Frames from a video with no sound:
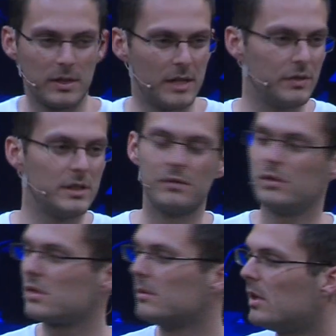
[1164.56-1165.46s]
don't have
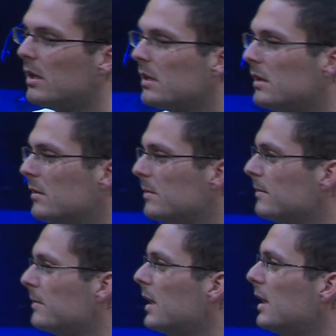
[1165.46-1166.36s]
interviews tomorrow.
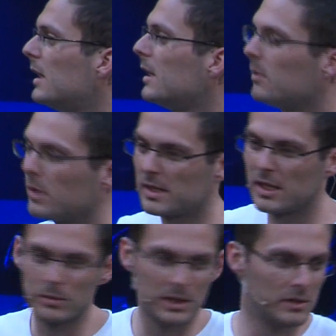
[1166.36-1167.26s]
What
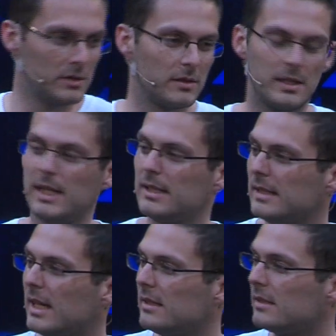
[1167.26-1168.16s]
can we do today at
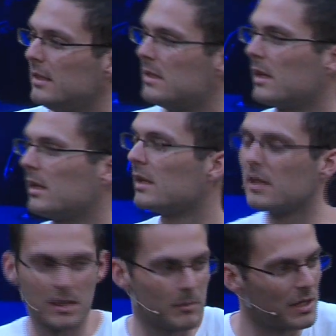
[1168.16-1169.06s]
night? And he said,
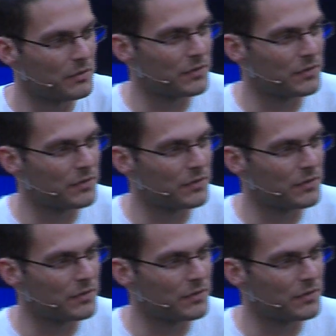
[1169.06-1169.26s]
my